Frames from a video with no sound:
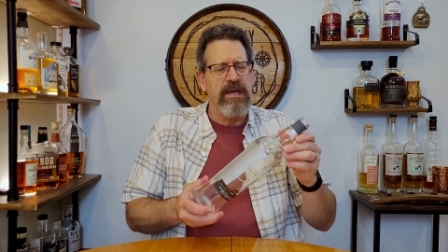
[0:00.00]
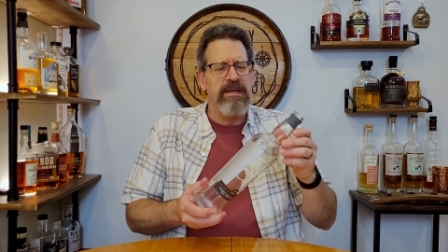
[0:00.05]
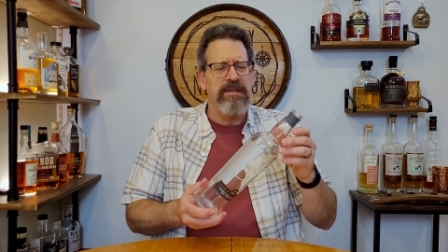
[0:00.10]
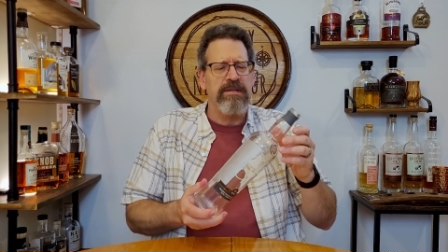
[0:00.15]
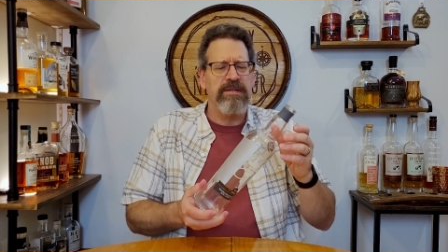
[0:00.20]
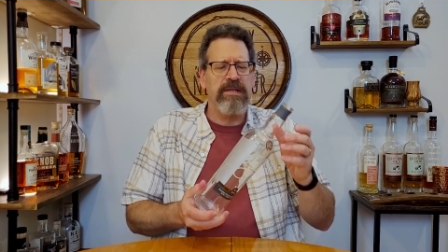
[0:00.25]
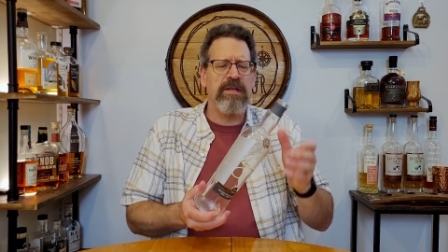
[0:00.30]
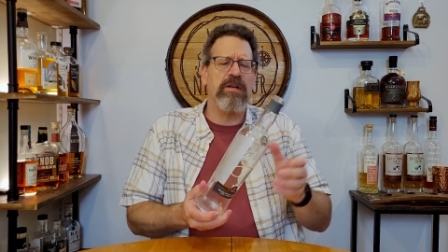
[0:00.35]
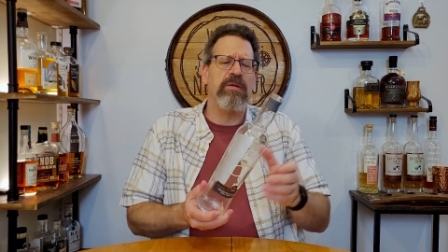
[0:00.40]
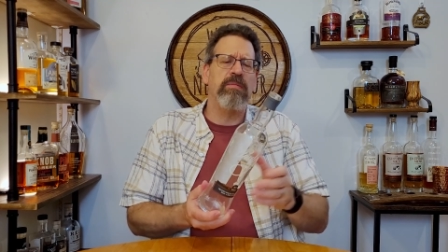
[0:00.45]

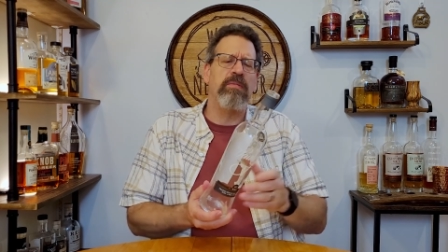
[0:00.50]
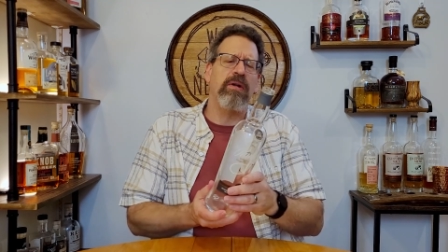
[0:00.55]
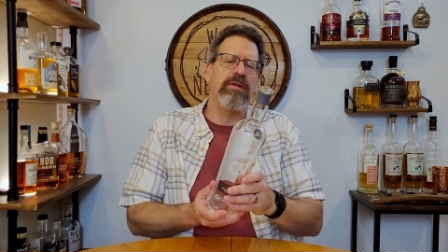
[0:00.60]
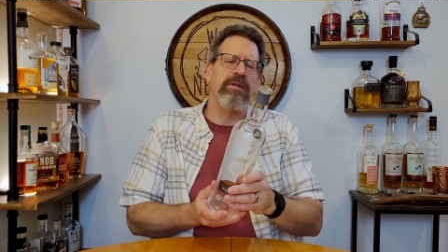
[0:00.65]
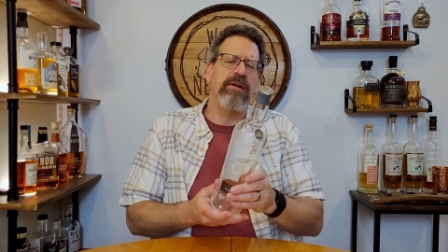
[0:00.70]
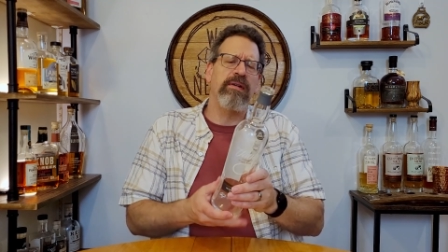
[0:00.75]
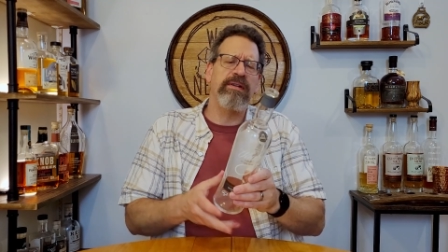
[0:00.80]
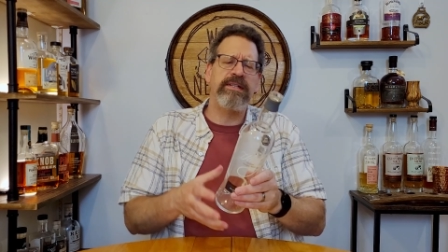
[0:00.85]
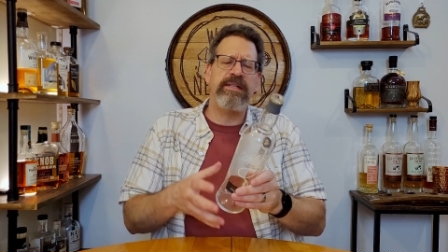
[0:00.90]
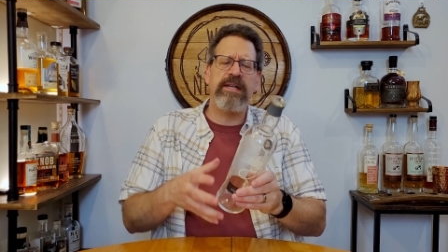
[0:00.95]
single malt,
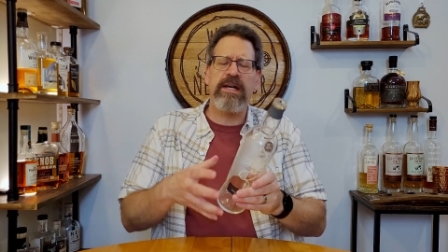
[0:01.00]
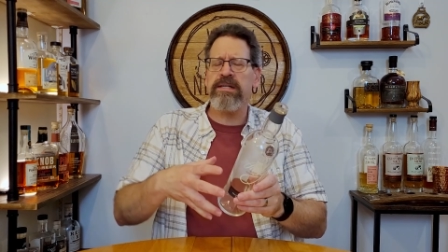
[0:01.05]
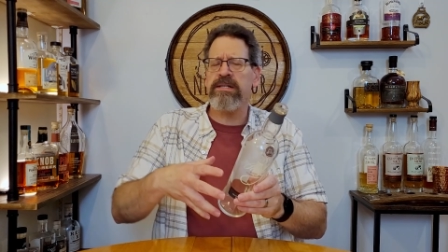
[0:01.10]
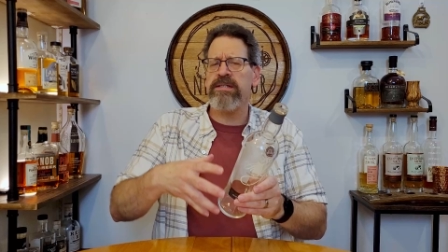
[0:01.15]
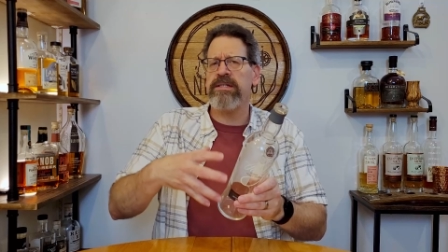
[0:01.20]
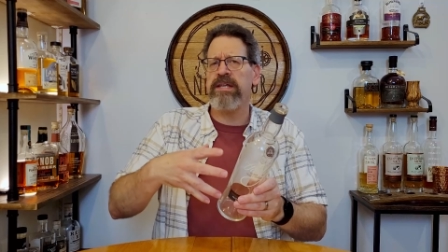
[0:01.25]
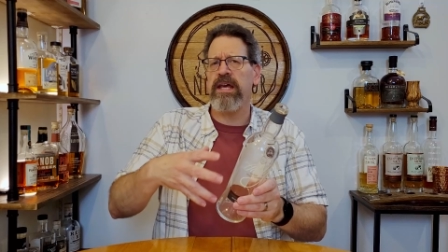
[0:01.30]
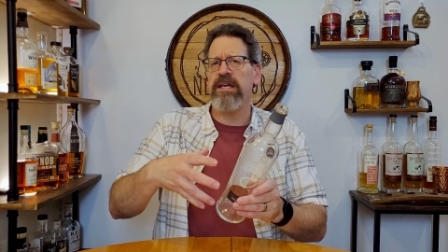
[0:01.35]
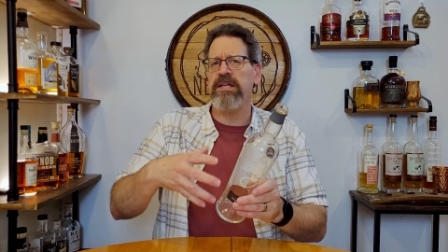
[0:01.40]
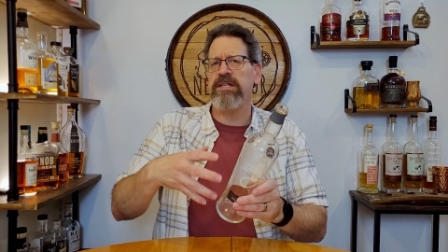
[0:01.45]
now it
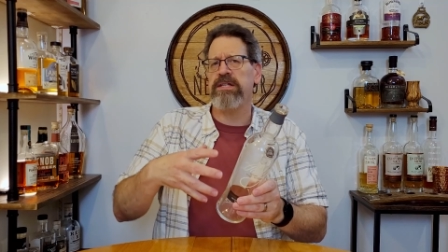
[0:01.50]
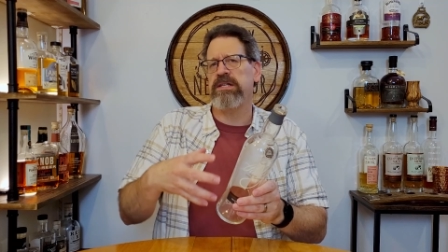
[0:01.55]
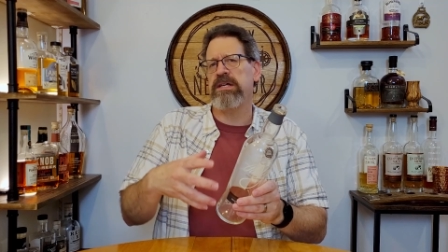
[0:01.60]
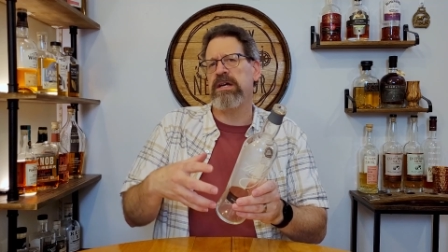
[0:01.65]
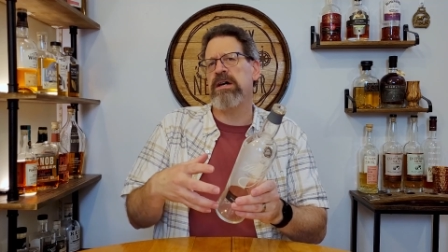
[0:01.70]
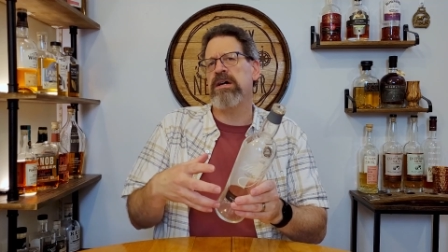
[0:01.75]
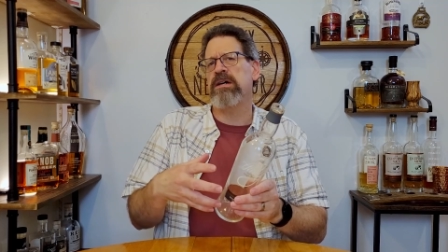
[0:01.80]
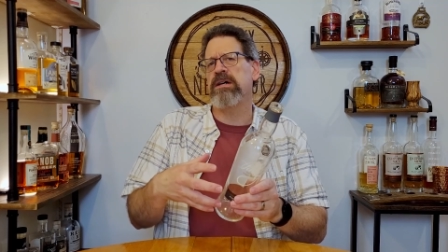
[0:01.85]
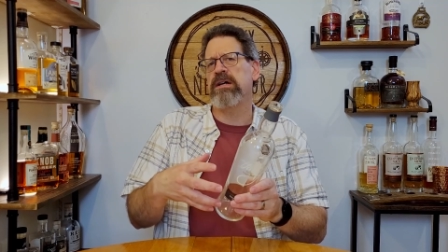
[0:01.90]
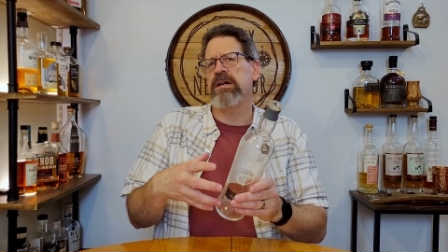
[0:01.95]
does taste
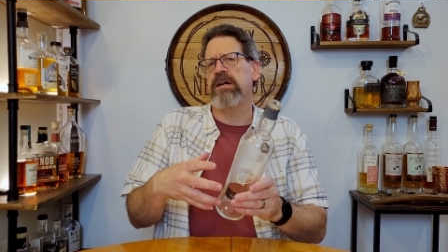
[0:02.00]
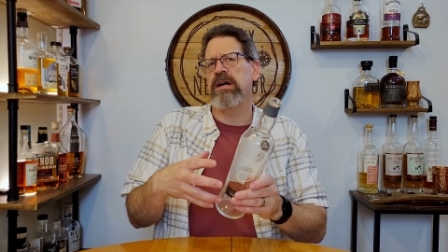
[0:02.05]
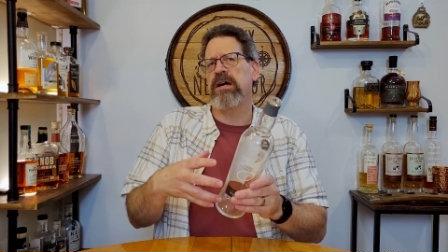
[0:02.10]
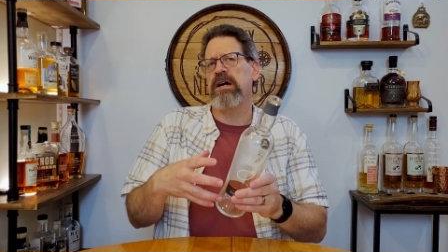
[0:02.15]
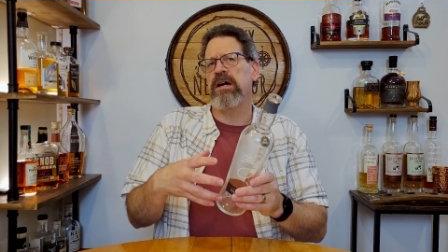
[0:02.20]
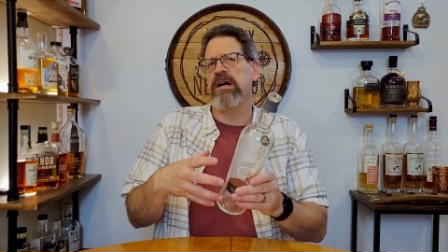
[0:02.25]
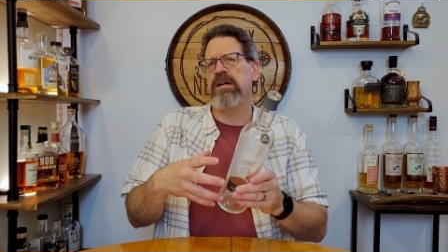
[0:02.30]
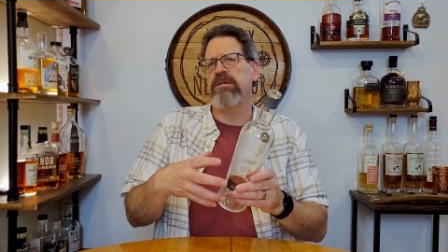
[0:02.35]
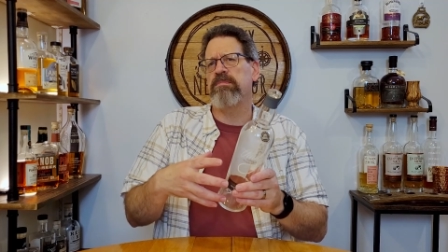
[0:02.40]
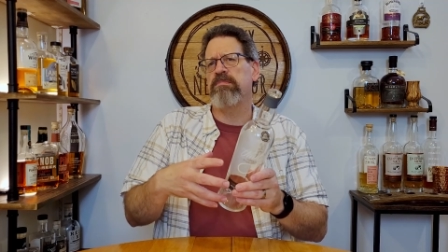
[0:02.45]
young,
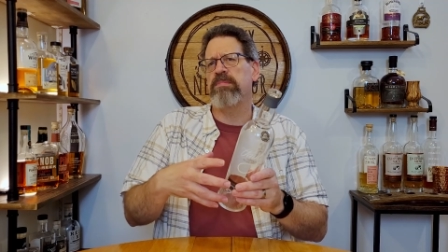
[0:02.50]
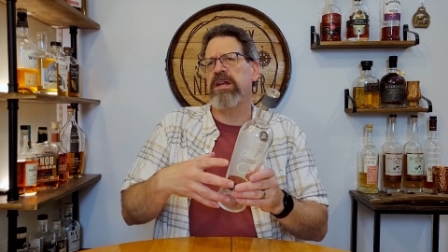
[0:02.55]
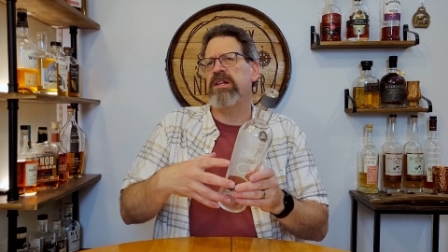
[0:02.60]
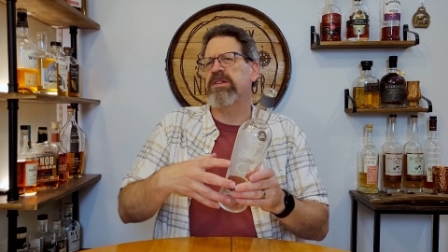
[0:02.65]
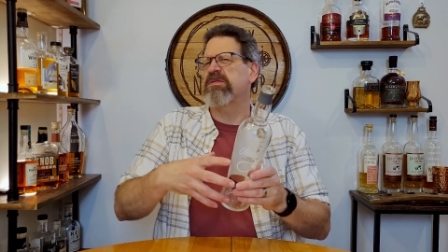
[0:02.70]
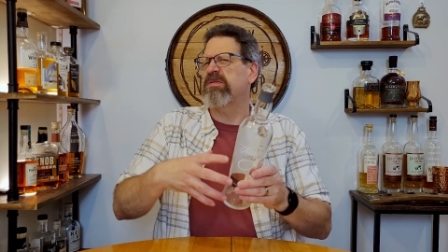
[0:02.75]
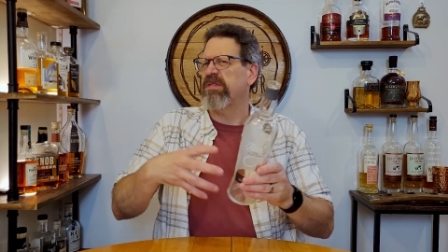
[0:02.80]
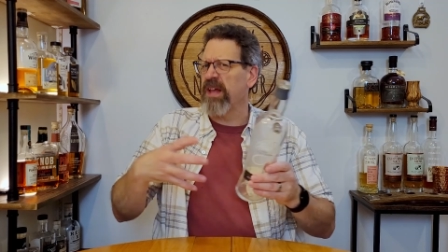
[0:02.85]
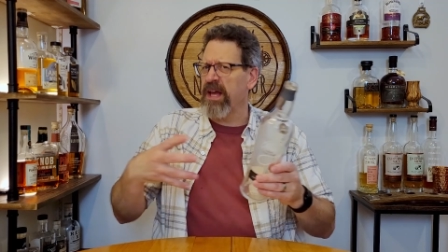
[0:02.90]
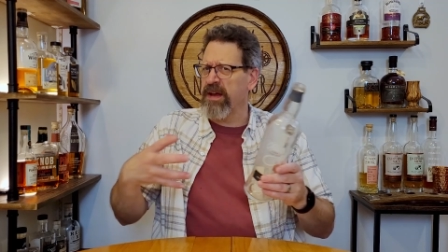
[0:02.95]
uh, but
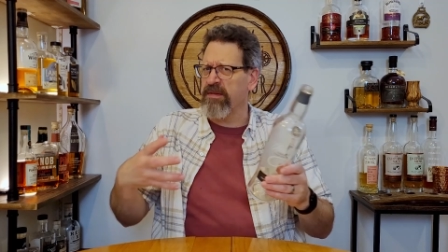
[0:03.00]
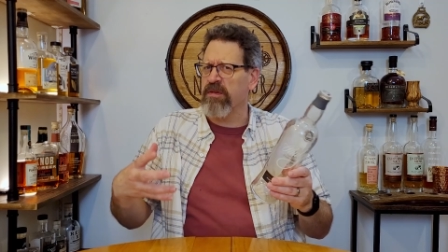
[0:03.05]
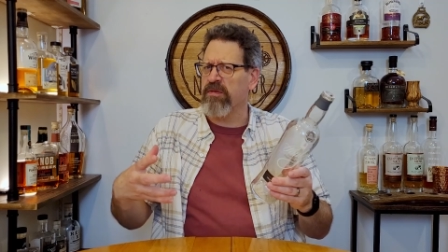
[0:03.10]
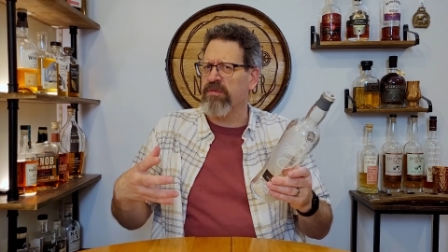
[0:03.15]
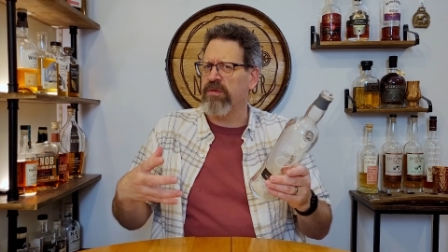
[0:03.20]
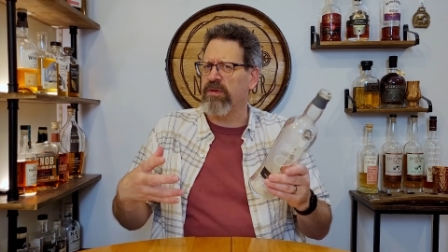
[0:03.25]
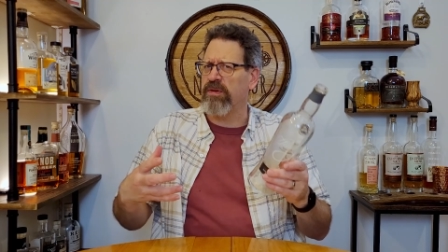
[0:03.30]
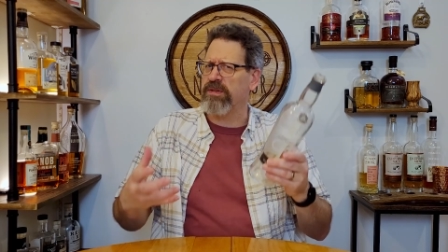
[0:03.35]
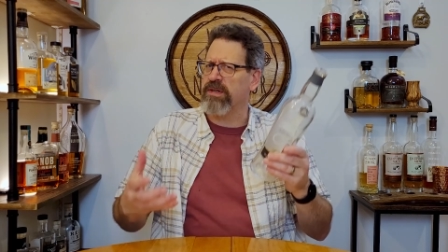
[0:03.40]
it's flavorful.